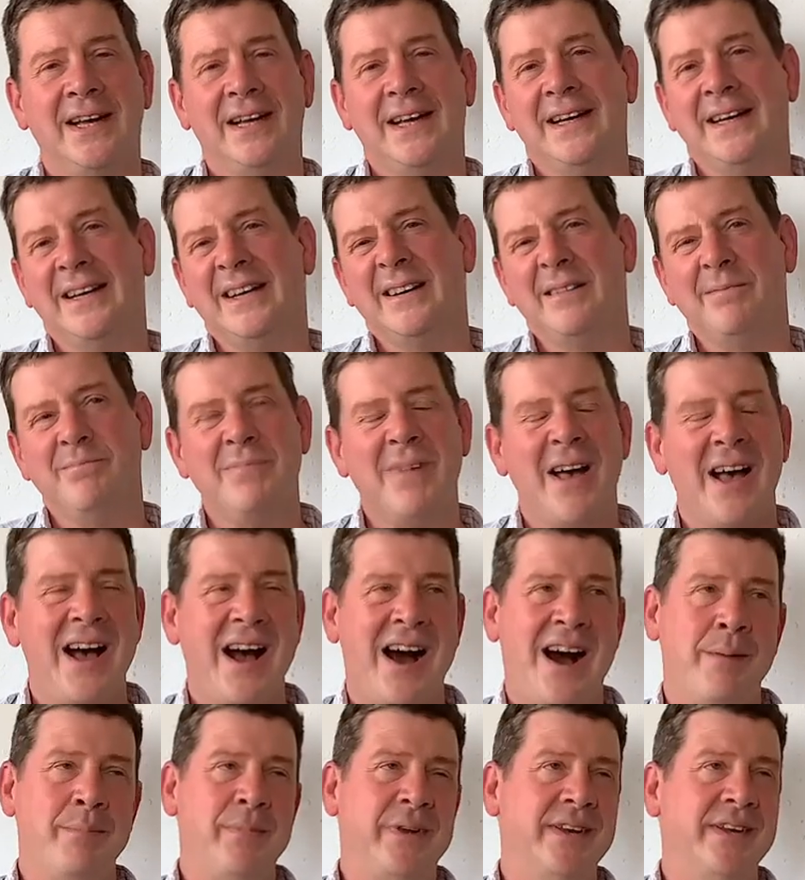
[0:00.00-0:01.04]
Um,
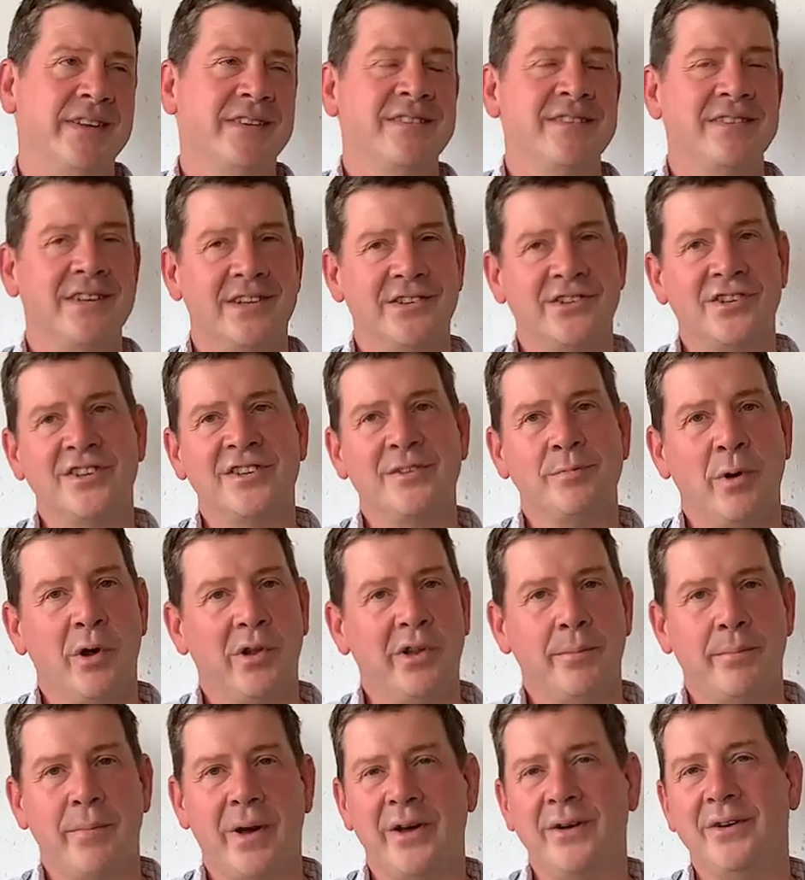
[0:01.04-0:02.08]
I mean, it's such a
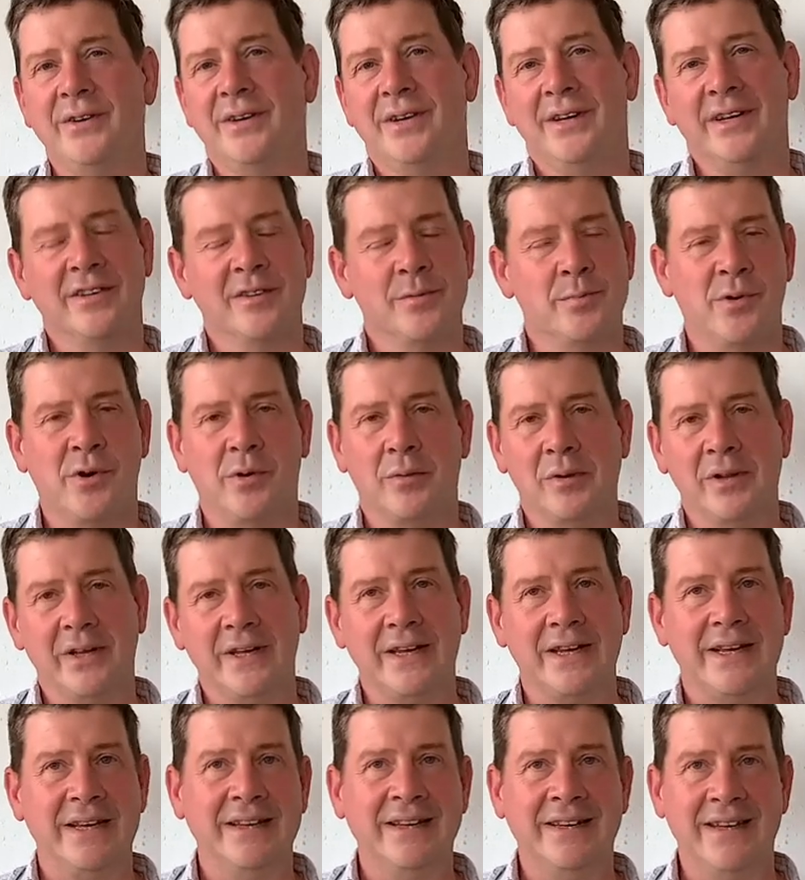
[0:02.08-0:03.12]
small amount, it's
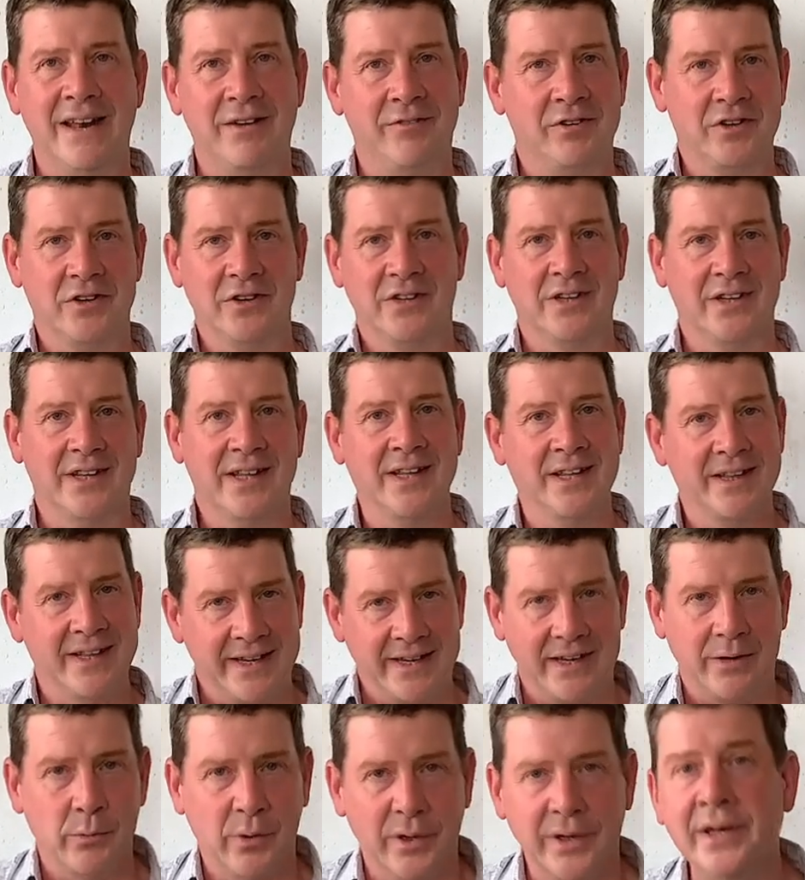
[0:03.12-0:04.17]
probably never going to kill
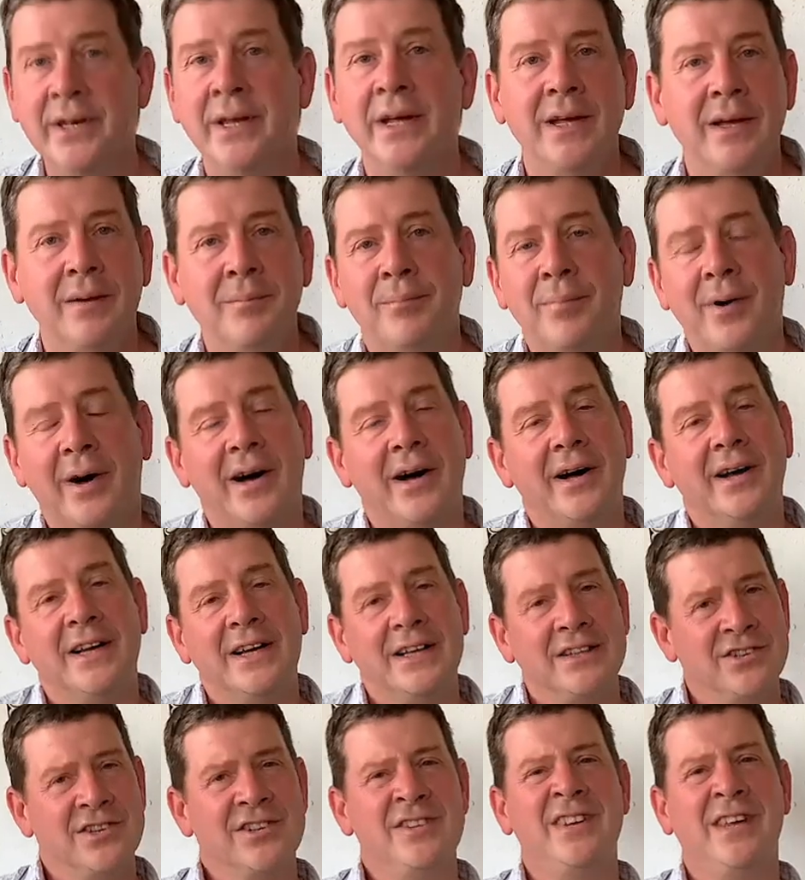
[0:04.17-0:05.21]
anyone, but
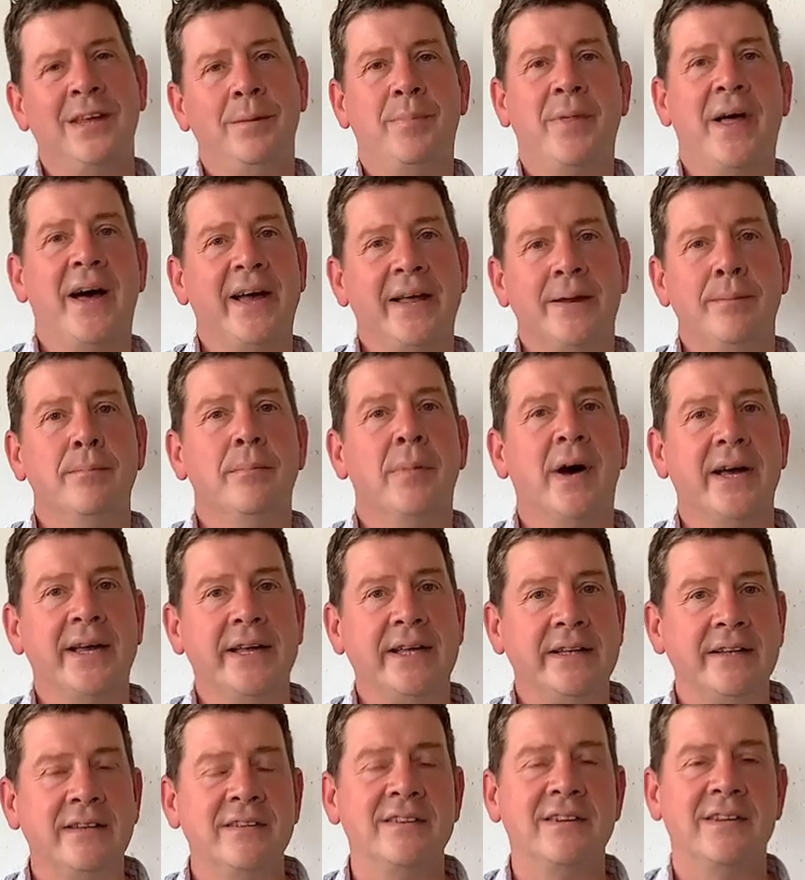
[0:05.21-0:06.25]
just keep that in
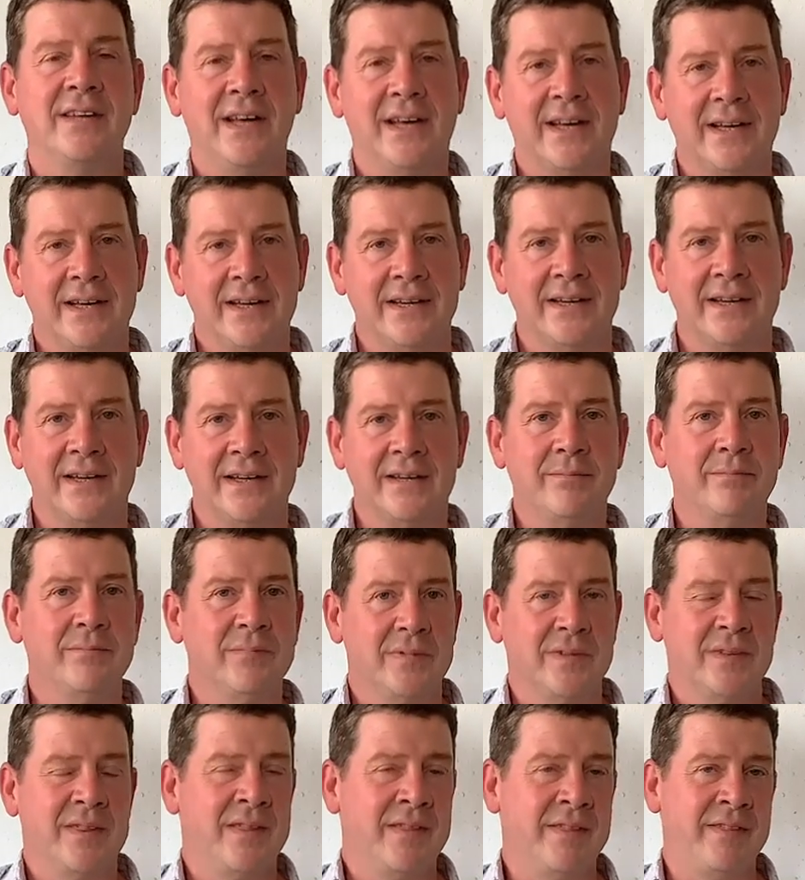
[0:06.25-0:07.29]
mind, um,
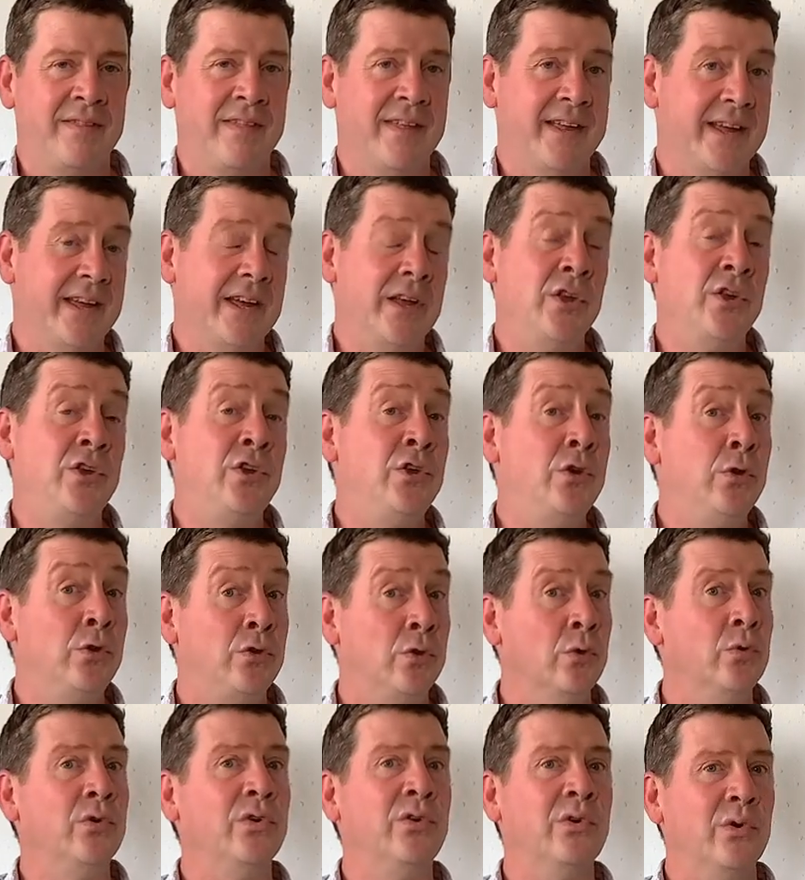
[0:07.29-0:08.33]
that you
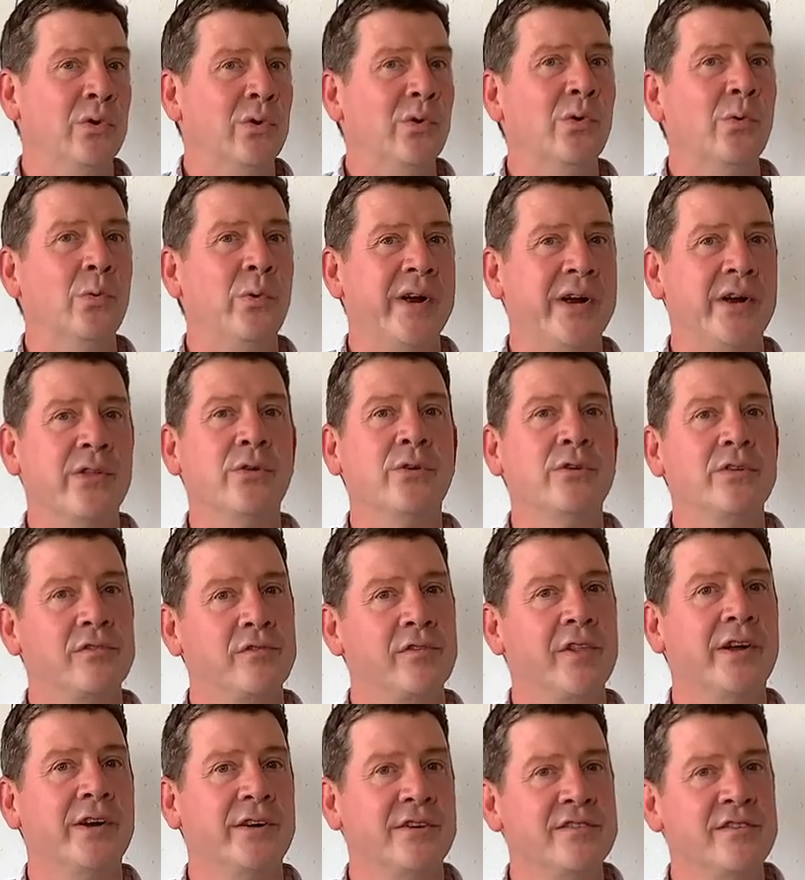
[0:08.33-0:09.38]
don't know where those
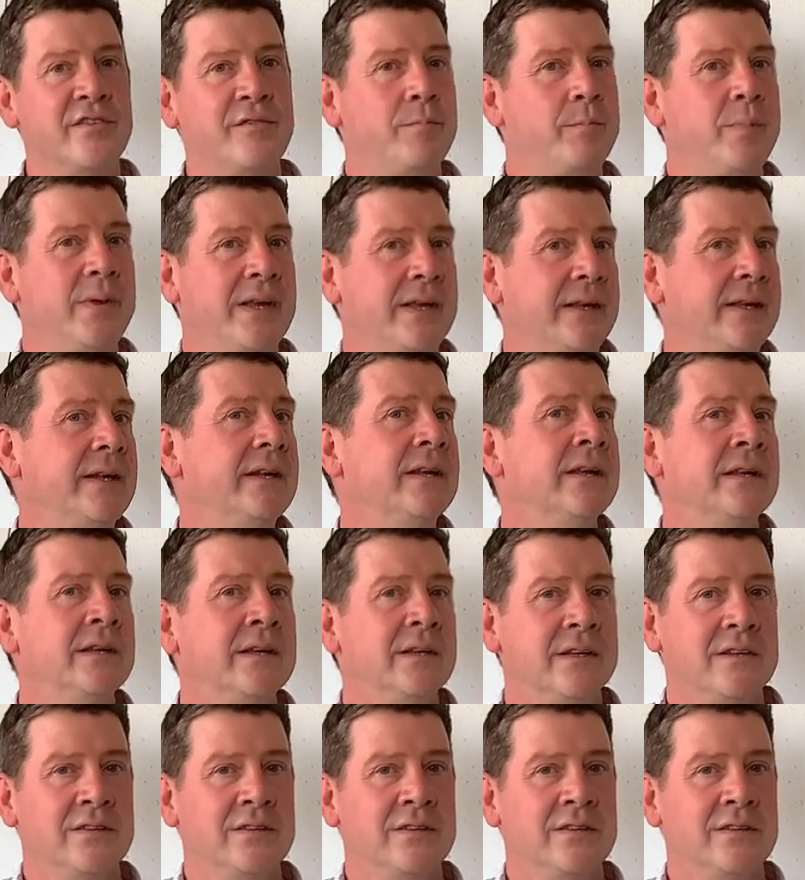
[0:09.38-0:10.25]
flowers have been.